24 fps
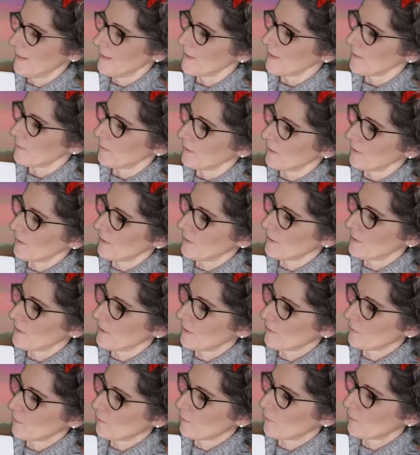So we're going
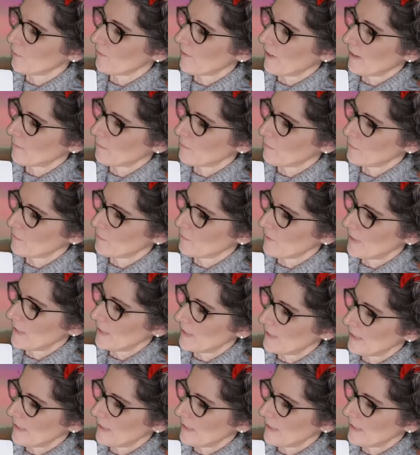to travel straight